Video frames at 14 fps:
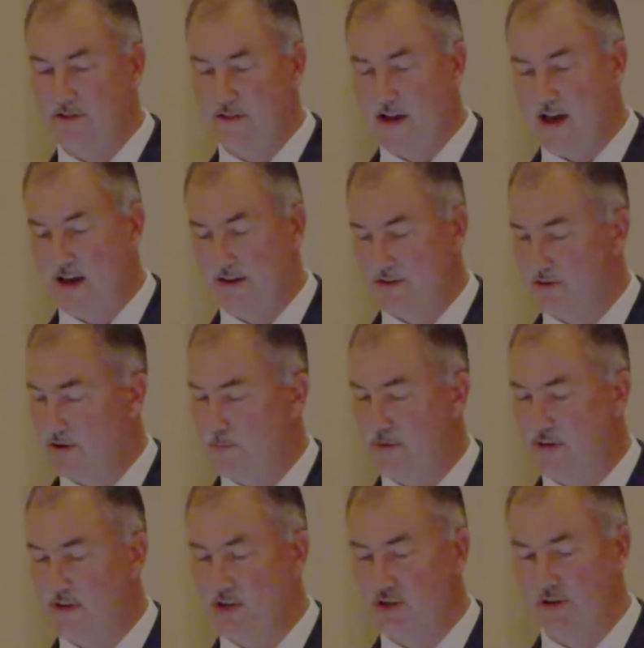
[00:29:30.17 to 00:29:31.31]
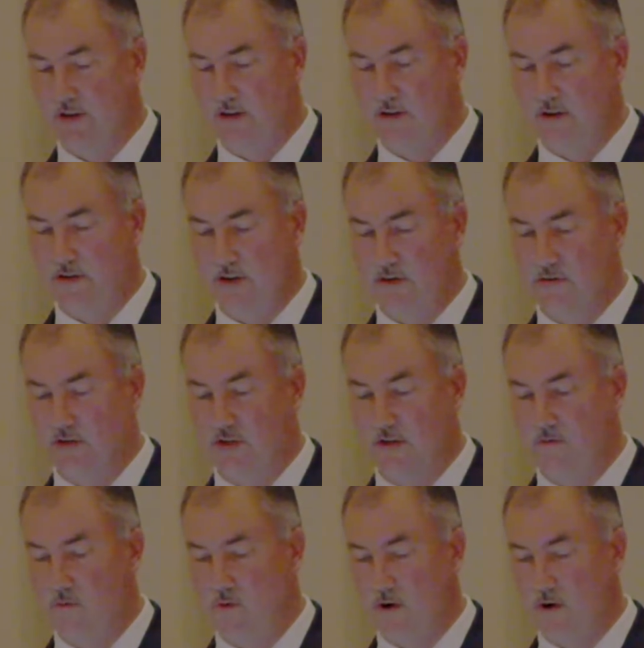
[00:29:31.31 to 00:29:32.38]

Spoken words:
socks could potentially alert the user of